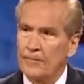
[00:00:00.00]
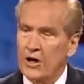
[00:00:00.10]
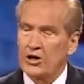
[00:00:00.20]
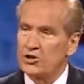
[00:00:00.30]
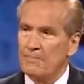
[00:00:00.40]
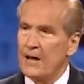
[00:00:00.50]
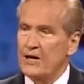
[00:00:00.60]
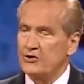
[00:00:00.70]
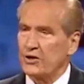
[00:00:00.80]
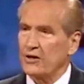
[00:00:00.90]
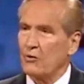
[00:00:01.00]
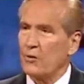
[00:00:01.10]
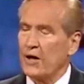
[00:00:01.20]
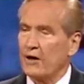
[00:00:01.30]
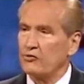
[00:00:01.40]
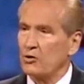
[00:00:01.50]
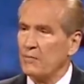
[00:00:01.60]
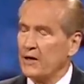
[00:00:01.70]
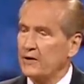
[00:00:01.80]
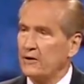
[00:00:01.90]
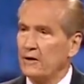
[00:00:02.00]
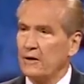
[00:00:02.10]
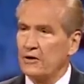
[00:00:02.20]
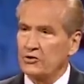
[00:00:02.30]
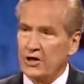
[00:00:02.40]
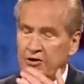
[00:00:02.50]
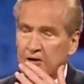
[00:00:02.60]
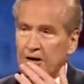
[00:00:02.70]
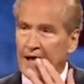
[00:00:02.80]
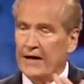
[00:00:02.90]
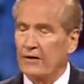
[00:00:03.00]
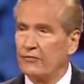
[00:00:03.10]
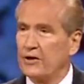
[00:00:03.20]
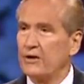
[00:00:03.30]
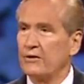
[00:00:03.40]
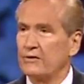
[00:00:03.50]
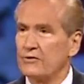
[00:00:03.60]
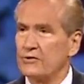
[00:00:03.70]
It is amazing that we have so many, such a lack of tears.